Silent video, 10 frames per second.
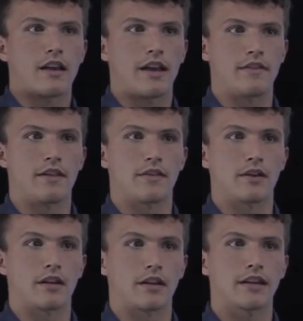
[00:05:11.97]
and then
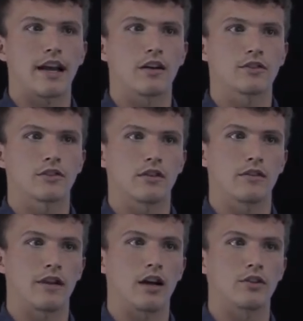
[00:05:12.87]
the council
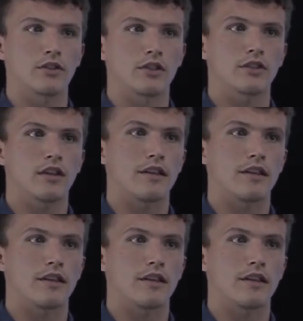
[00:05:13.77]
of elders,